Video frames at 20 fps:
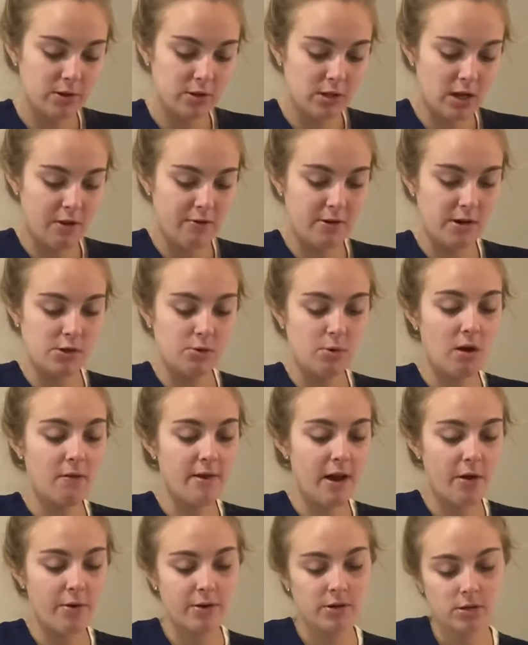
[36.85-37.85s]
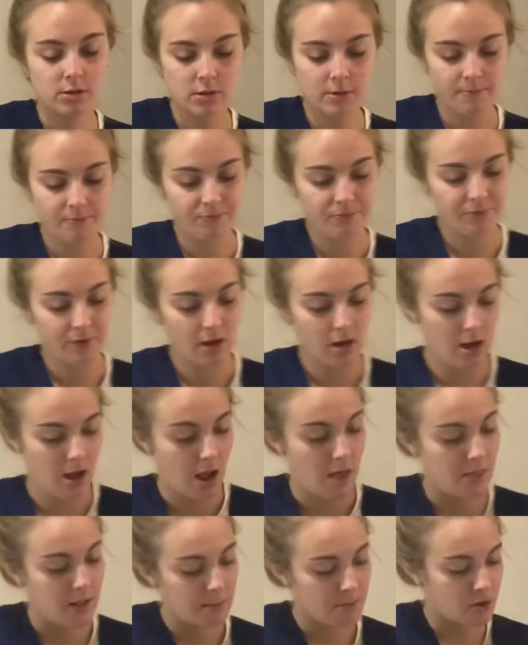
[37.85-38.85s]

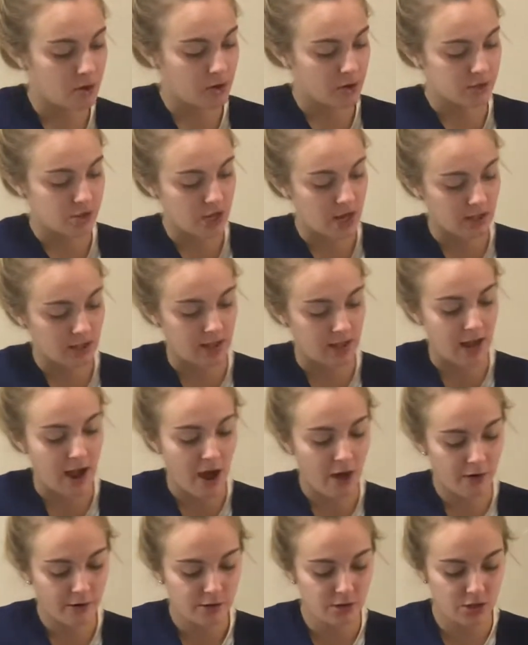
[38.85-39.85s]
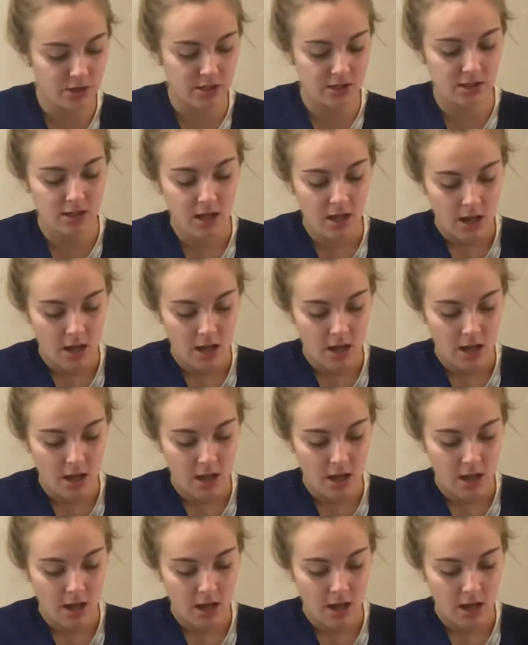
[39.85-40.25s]
And then I'm going to check the allergies.